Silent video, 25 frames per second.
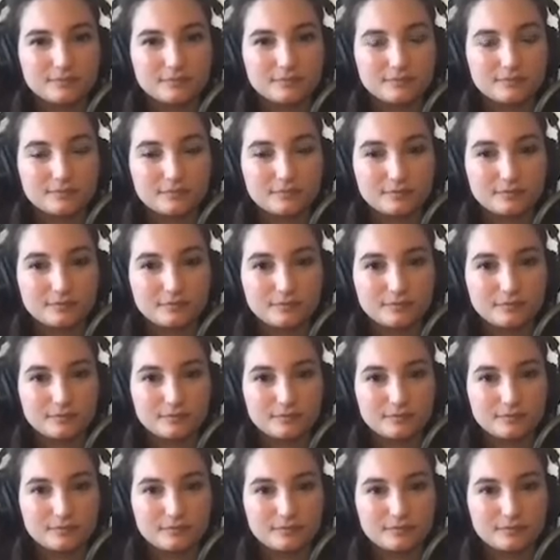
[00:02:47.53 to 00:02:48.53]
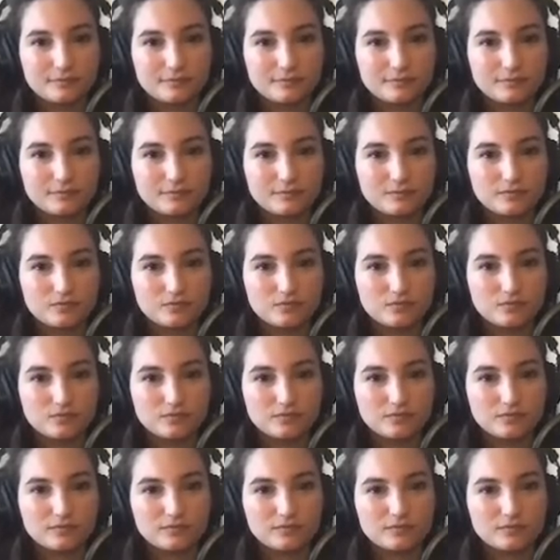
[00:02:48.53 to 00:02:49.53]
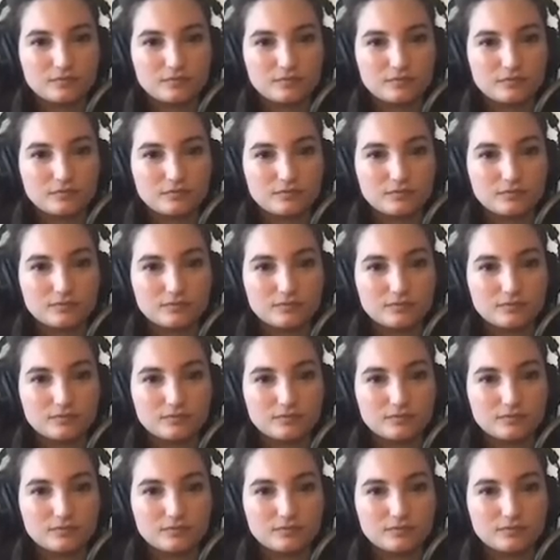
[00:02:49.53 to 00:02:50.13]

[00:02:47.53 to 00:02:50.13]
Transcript: This person isn't speaking.